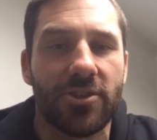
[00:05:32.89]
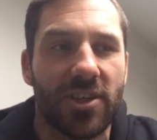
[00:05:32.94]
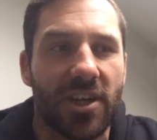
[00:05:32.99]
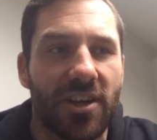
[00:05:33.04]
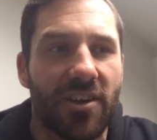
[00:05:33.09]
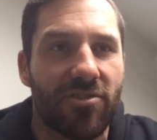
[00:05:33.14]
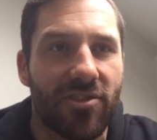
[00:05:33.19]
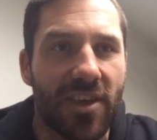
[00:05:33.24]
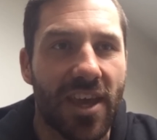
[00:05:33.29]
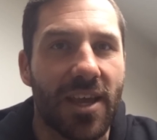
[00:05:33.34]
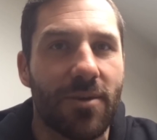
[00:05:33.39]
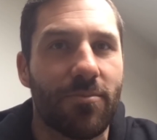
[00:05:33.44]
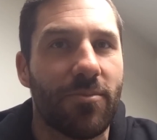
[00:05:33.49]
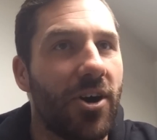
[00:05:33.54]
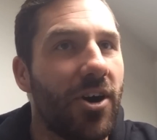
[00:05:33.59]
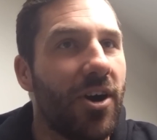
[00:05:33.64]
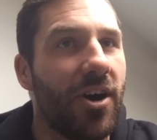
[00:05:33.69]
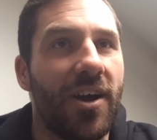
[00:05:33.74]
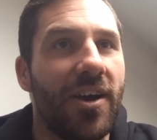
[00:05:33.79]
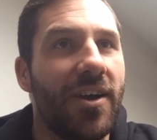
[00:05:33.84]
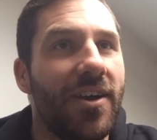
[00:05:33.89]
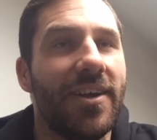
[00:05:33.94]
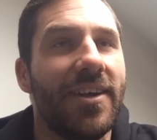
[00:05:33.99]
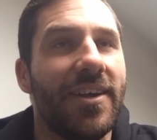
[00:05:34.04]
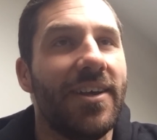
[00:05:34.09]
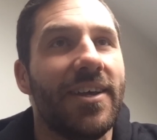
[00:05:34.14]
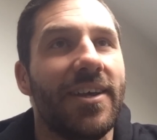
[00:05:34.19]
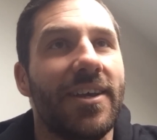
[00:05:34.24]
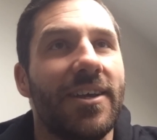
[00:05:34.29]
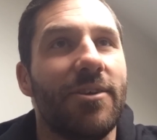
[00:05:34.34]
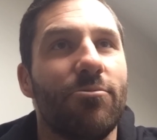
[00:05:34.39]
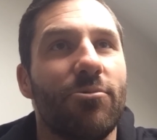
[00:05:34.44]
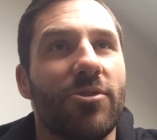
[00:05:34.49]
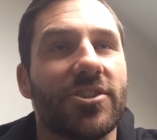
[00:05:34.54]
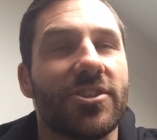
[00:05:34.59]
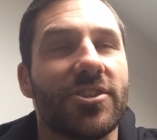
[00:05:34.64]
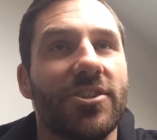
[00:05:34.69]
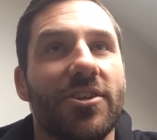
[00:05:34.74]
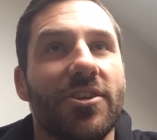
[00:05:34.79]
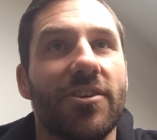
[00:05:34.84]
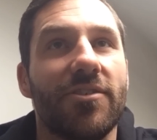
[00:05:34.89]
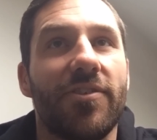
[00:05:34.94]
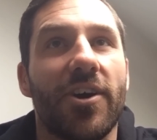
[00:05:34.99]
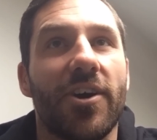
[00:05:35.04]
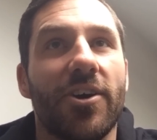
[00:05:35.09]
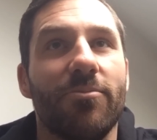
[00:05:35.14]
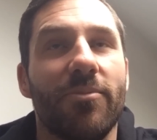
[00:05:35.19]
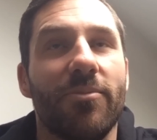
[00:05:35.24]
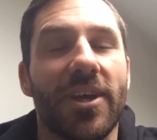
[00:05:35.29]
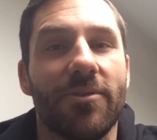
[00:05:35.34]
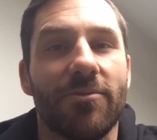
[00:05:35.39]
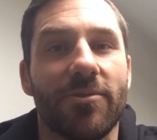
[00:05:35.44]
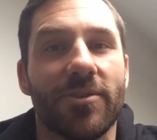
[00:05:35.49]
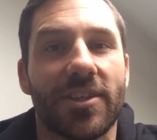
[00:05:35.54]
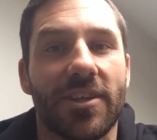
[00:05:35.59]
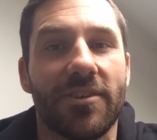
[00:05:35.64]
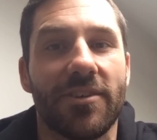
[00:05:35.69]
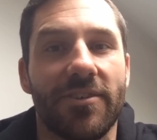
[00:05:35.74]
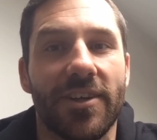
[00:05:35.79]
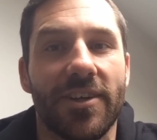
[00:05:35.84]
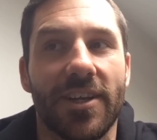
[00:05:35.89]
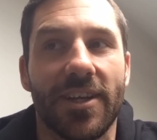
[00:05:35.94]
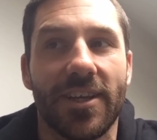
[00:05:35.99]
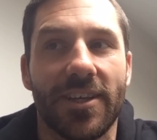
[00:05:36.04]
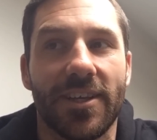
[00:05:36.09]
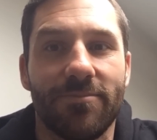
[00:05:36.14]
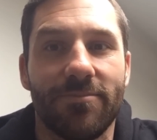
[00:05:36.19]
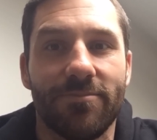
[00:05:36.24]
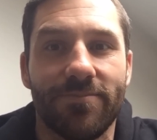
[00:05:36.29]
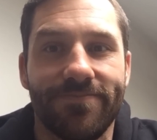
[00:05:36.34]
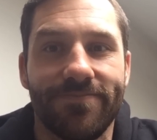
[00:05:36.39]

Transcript: I was trying to think, but it wasn't your fault, mate, was it, really?